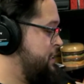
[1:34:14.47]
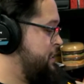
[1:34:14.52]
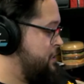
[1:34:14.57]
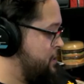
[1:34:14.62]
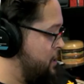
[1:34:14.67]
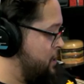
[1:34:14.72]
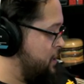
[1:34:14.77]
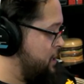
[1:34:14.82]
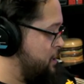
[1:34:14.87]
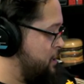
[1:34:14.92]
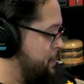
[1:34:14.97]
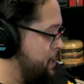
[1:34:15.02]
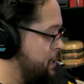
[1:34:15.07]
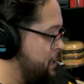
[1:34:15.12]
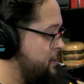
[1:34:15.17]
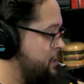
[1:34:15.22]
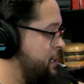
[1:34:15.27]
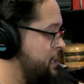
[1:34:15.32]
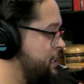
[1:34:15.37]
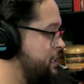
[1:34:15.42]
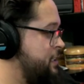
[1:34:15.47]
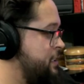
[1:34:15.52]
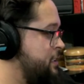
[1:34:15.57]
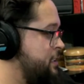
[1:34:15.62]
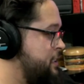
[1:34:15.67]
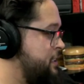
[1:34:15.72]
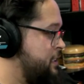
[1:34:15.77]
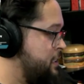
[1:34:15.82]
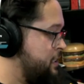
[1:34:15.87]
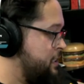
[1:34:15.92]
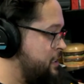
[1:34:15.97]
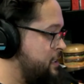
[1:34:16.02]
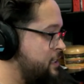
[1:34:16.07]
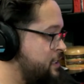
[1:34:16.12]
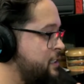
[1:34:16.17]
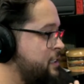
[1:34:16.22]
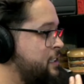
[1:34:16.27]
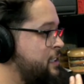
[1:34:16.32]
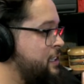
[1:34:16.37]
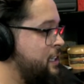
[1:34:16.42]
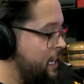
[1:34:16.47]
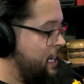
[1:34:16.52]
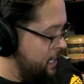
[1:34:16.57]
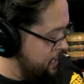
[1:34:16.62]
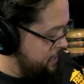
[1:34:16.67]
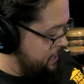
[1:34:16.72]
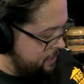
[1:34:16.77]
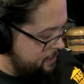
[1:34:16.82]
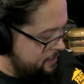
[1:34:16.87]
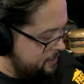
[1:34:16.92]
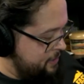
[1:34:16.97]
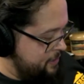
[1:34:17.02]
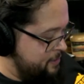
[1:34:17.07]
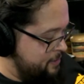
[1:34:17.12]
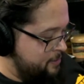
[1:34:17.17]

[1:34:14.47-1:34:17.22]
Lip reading: talking about like, hey, like